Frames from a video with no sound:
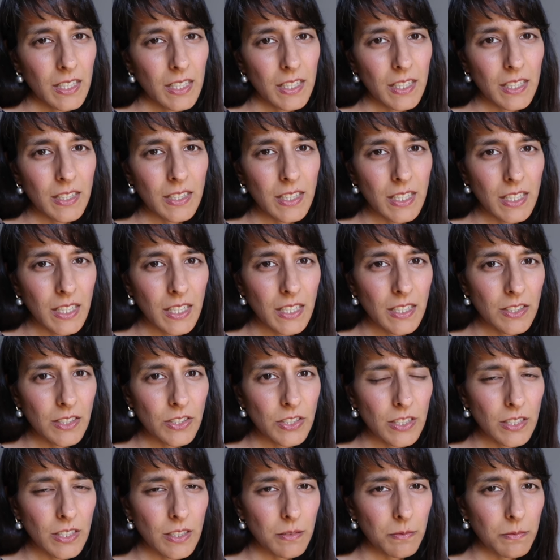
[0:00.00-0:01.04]
healing
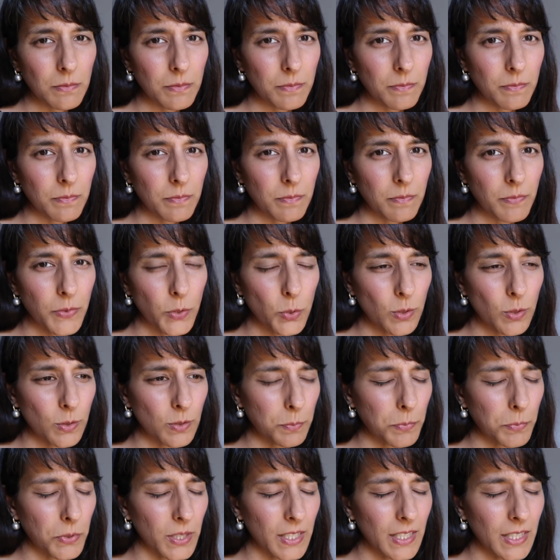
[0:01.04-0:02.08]
energy,
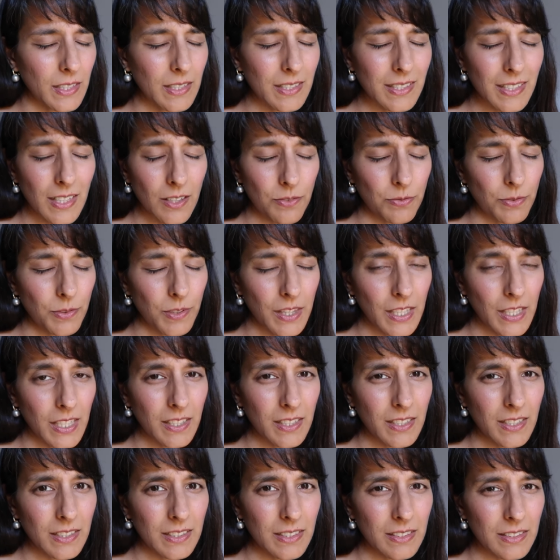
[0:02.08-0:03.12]
thoughts, prayers,
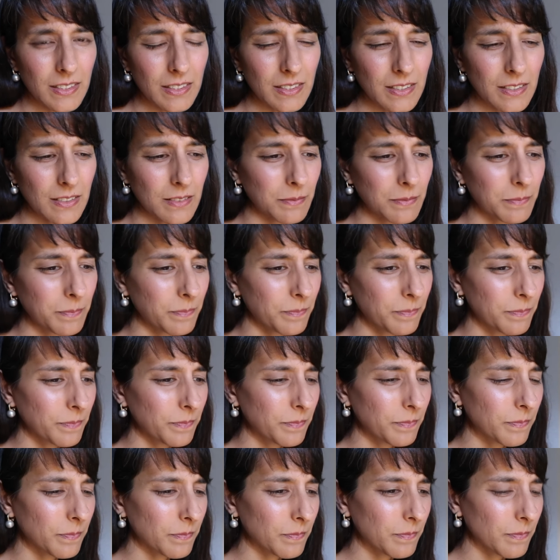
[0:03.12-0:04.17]
everything. Um,
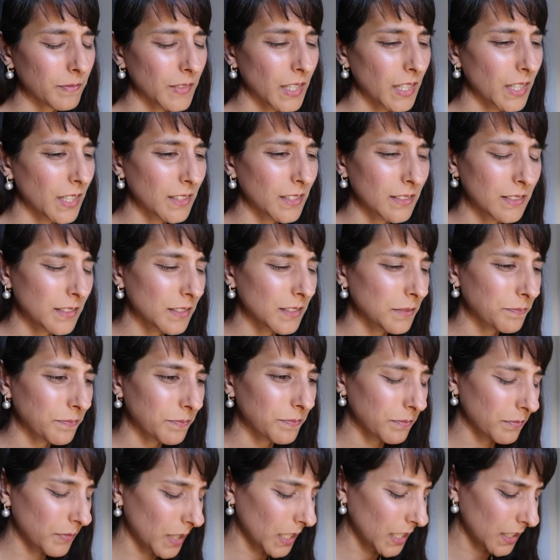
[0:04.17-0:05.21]
and
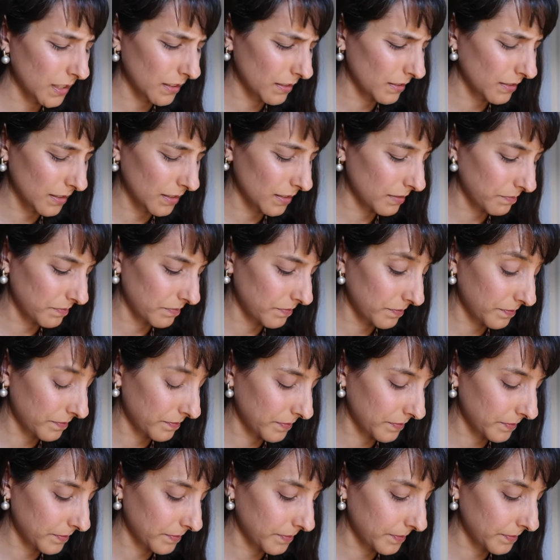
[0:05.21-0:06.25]
may it
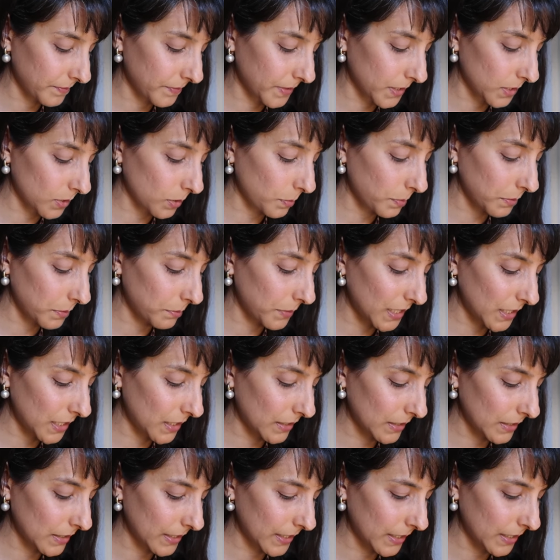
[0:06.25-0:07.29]
stop
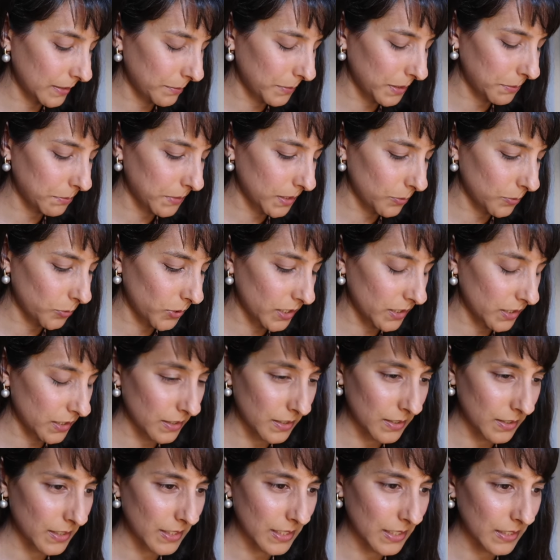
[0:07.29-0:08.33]
immediately. I mean, my wish
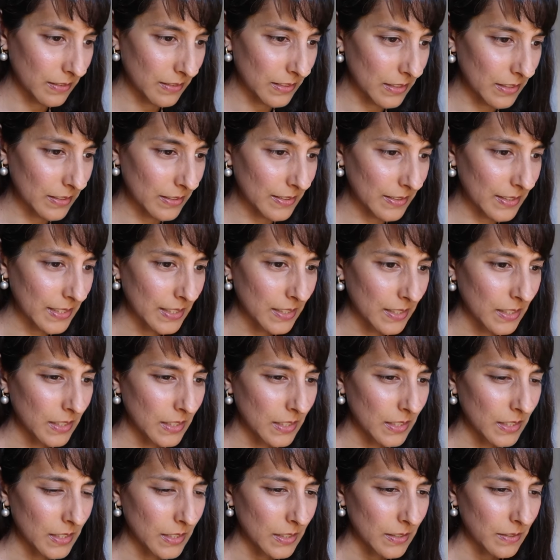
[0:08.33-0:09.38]
is, you know,
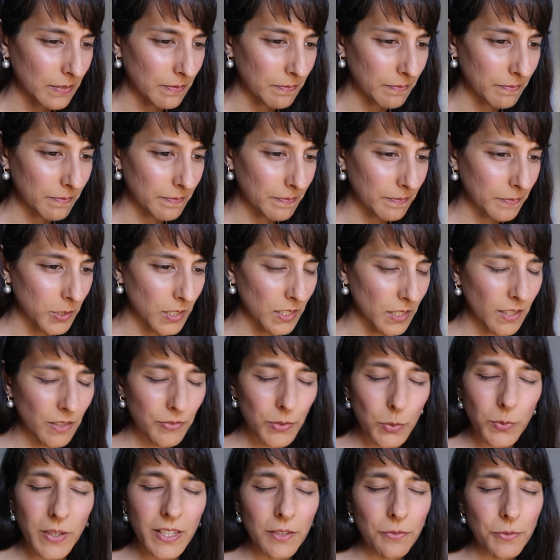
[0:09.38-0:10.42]
we don't have
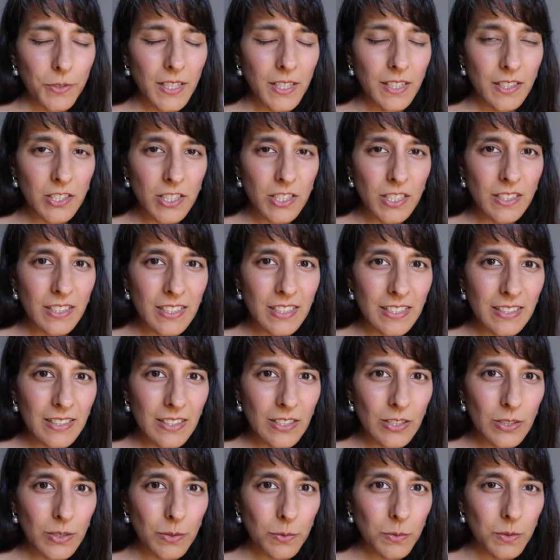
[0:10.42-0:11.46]
to wait for a conjunction.
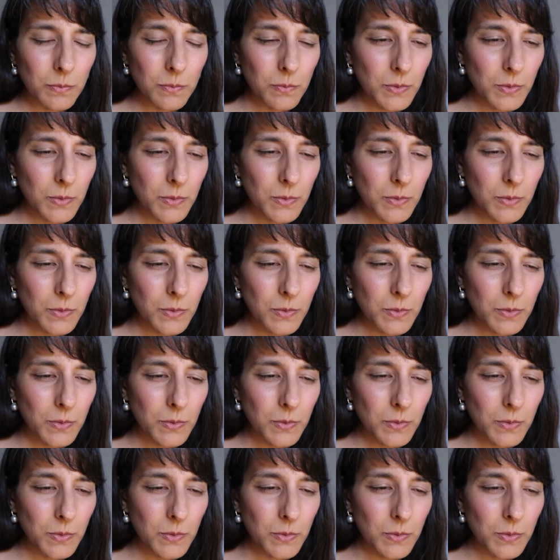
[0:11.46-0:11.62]
You know, we,